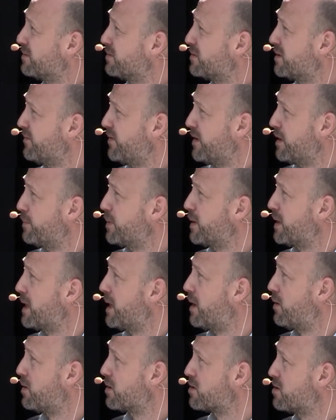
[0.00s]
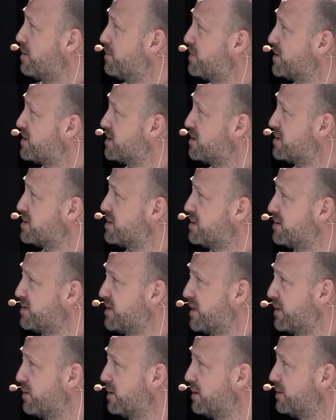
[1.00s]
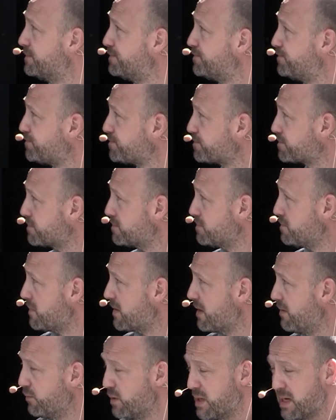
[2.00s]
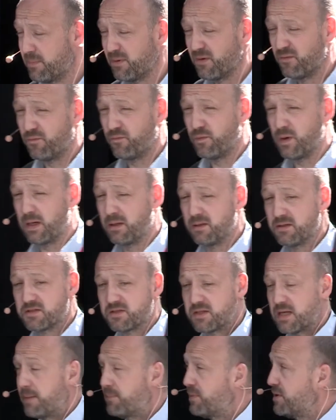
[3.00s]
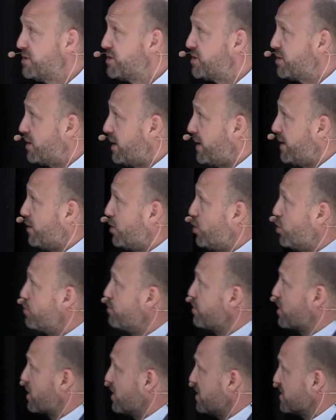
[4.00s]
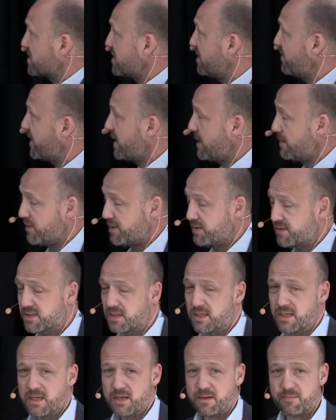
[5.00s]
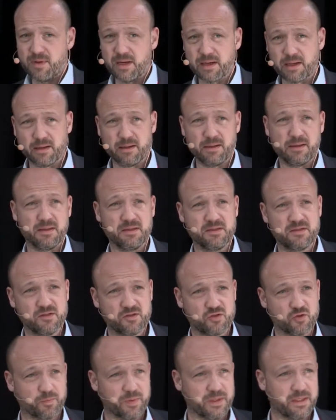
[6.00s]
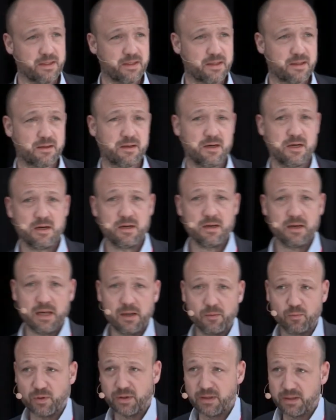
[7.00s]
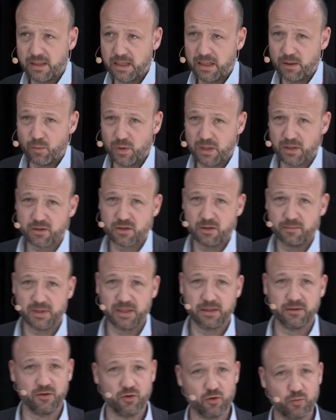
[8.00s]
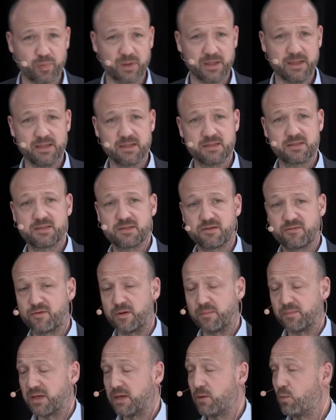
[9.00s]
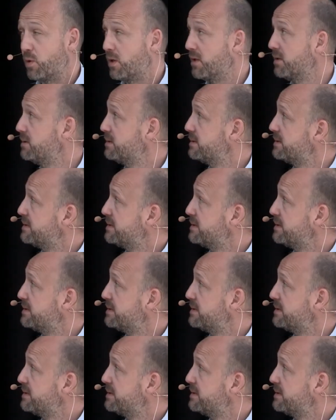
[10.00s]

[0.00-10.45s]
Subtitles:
developing our competence in general. We have a well-established and open cluster environment, making it easy to be here, and we are welcoming new players from day one.